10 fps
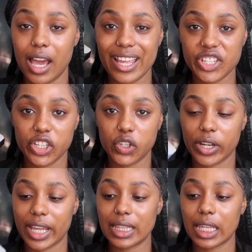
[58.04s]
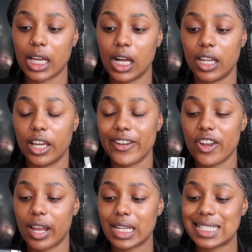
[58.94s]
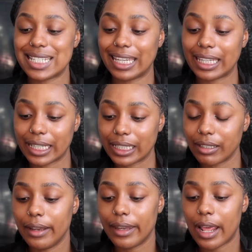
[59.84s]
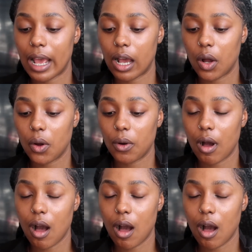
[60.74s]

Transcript: actually got it in the color 19. Now,